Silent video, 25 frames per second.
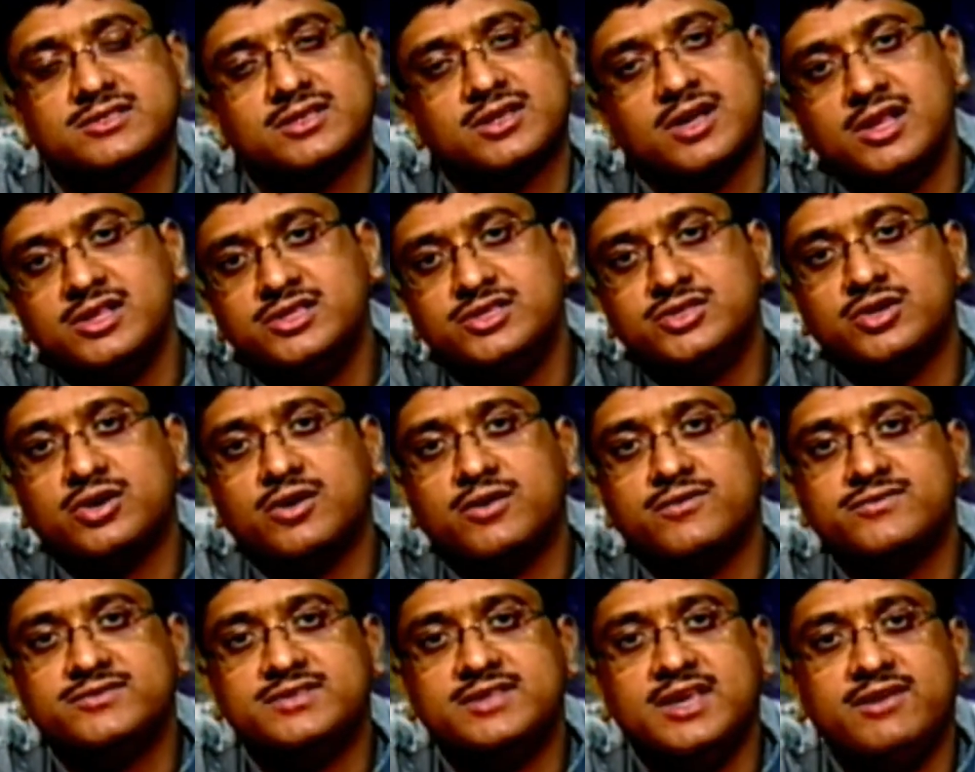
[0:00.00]
culture
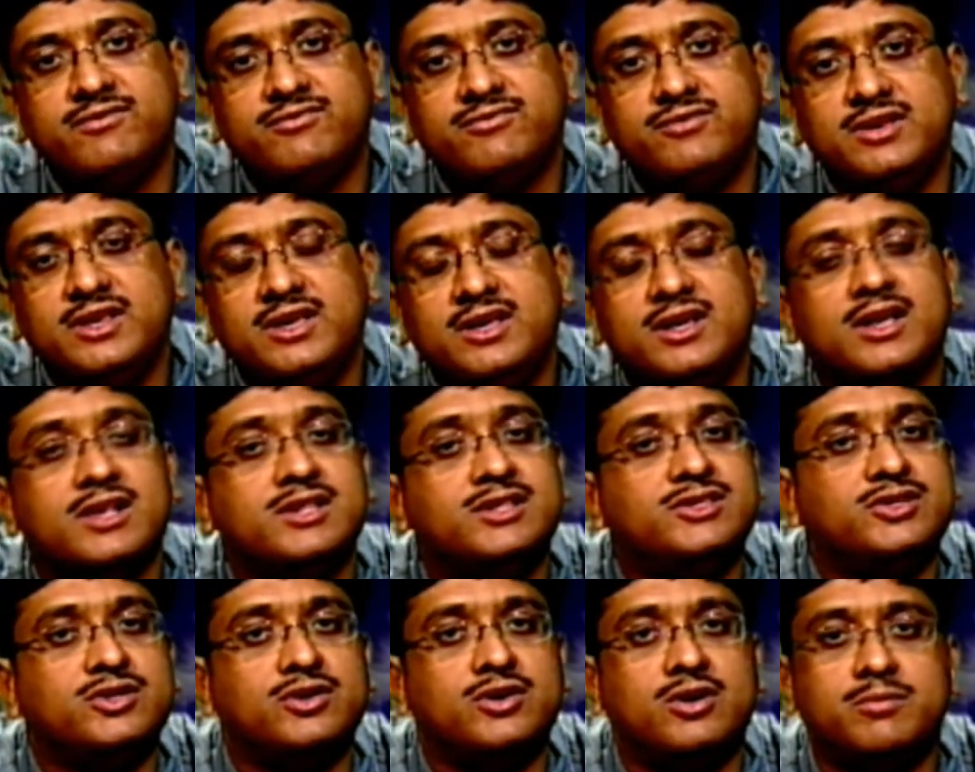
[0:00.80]
of safety,
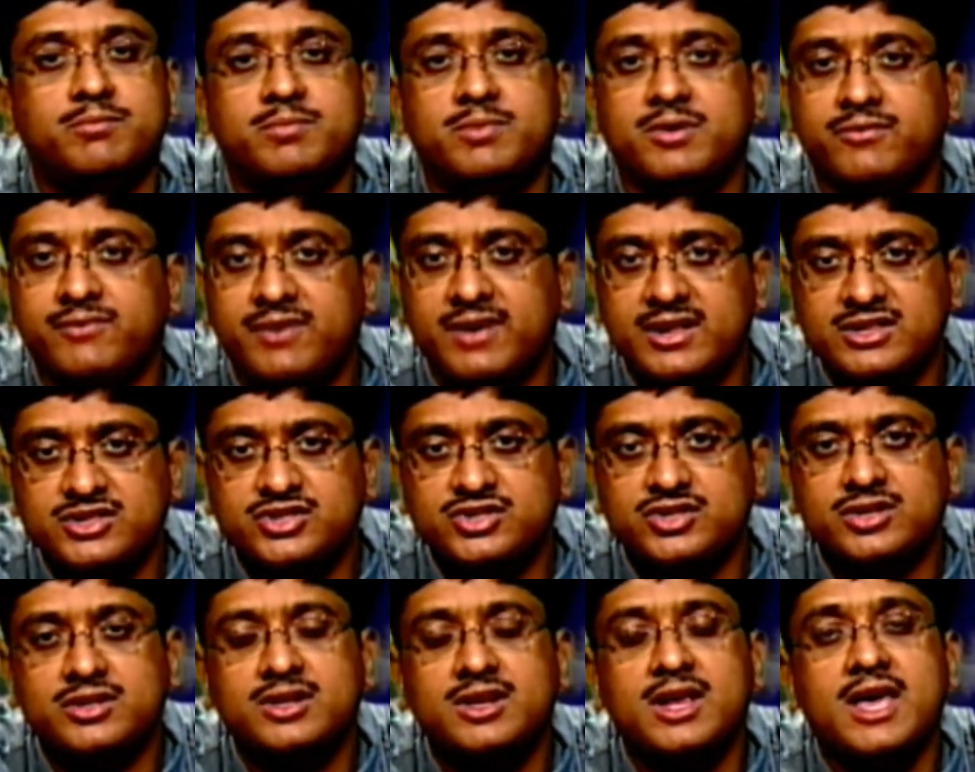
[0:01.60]
culture of
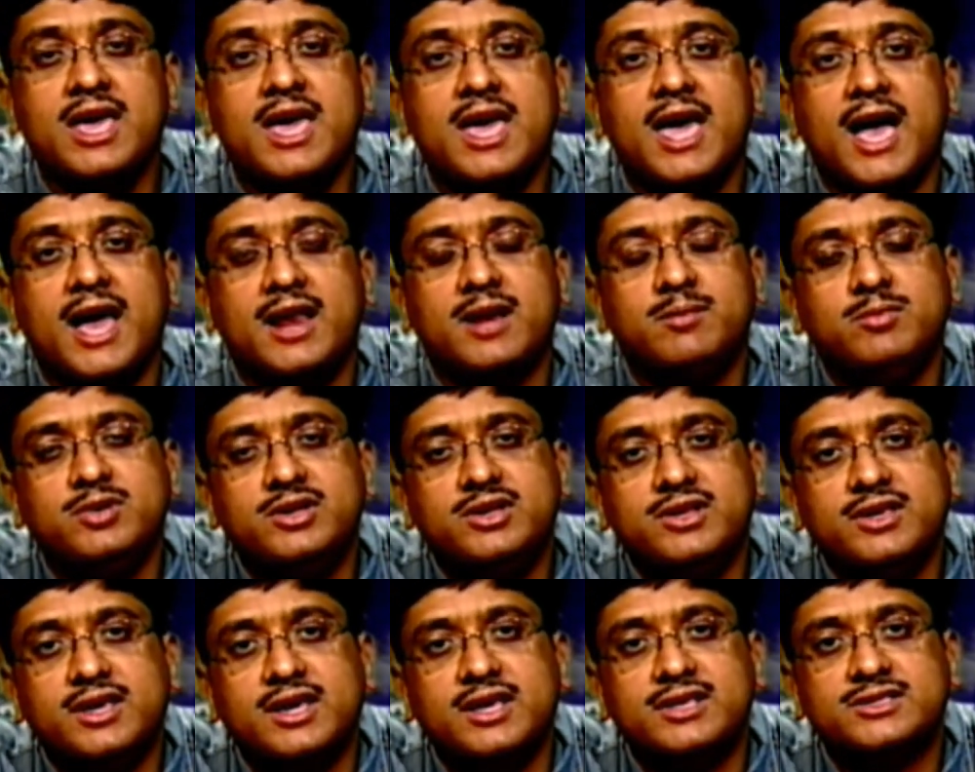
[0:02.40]
prevention and
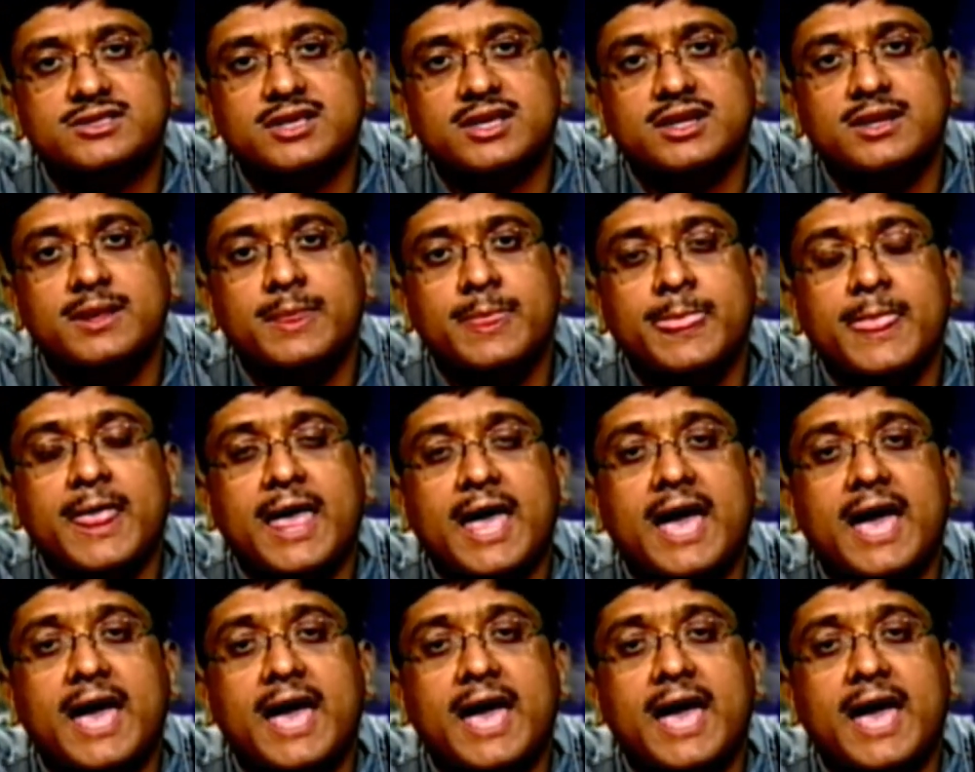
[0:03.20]
mitigation,